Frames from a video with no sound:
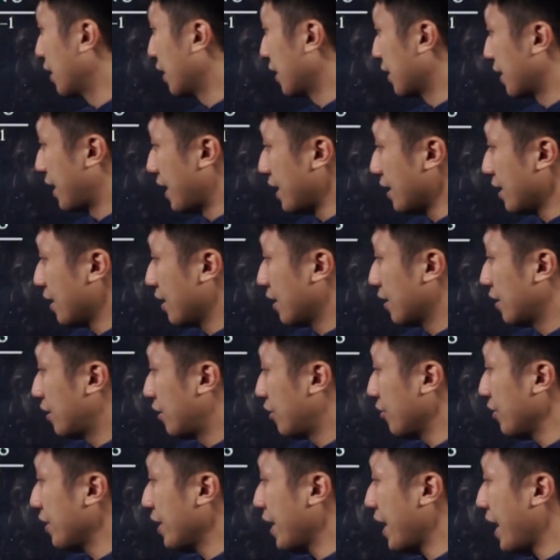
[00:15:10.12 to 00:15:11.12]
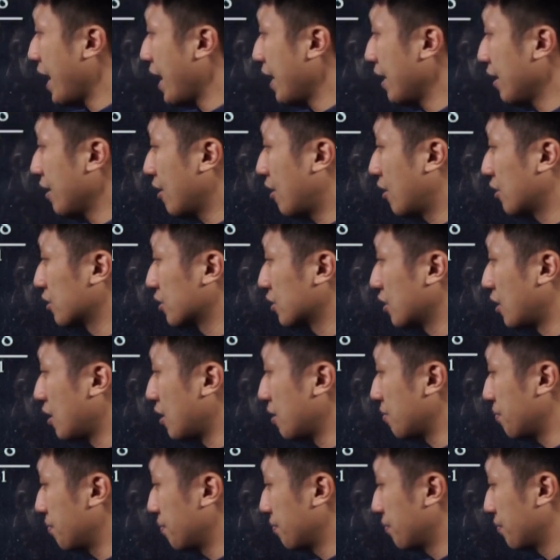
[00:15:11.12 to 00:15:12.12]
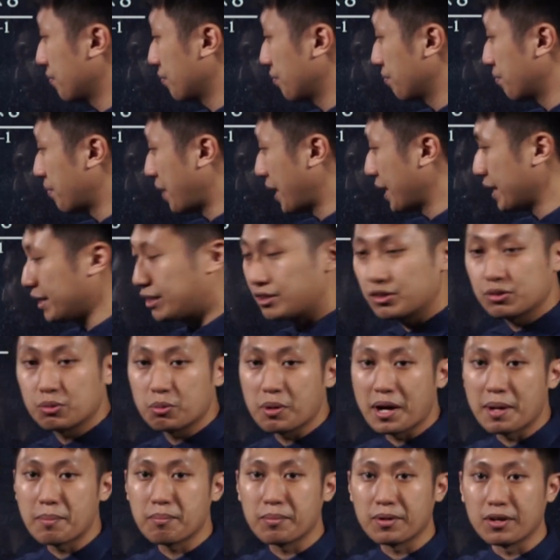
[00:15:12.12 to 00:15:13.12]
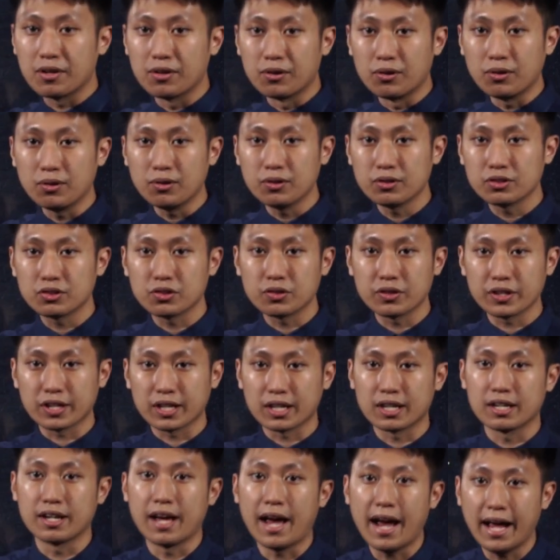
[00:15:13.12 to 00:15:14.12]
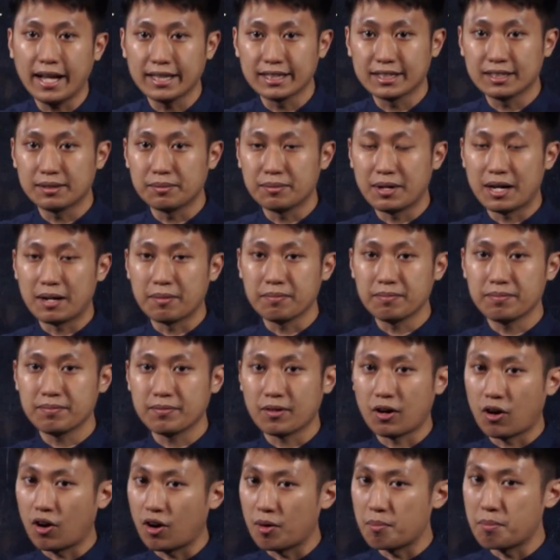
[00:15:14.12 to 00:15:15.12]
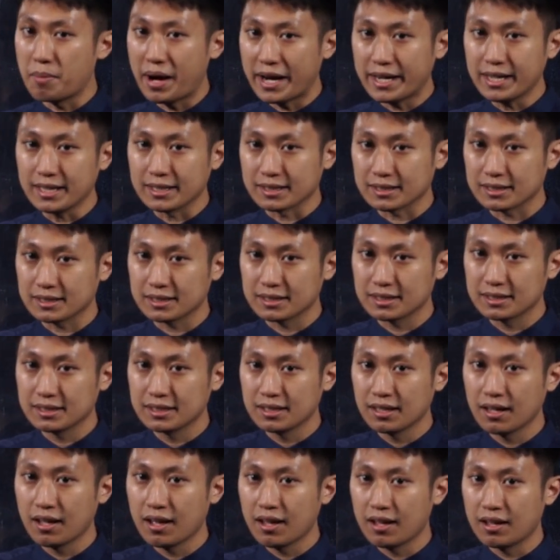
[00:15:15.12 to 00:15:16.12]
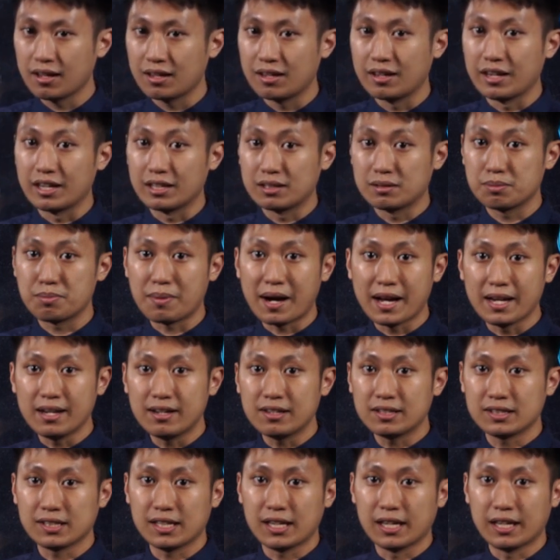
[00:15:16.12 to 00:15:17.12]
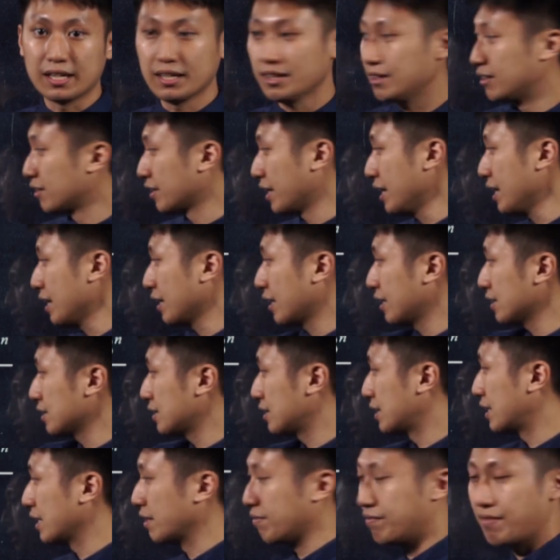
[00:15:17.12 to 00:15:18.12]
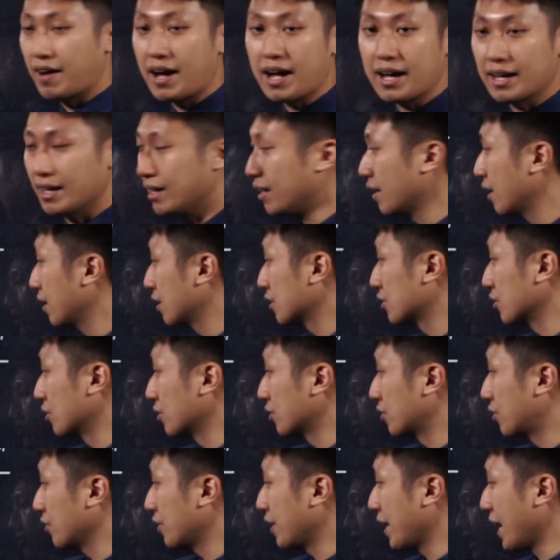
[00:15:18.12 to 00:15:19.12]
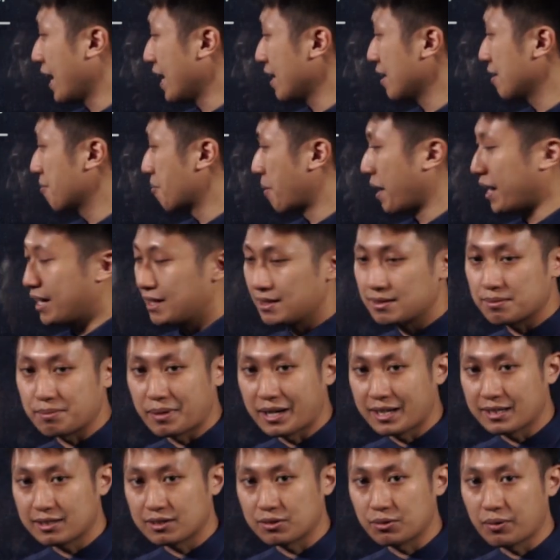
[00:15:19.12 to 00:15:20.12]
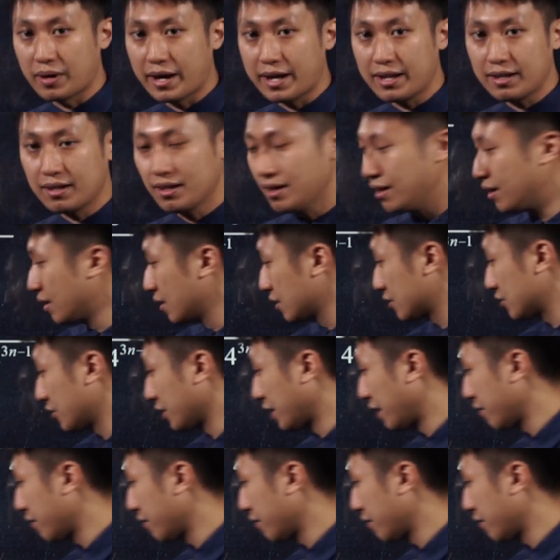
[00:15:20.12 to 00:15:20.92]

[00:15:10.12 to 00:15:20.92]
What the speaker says: Then 3n on top minus 2n below, so you're going to add them up, or minus. It's minus side, okay, because divide. So 3n minus 2n, so it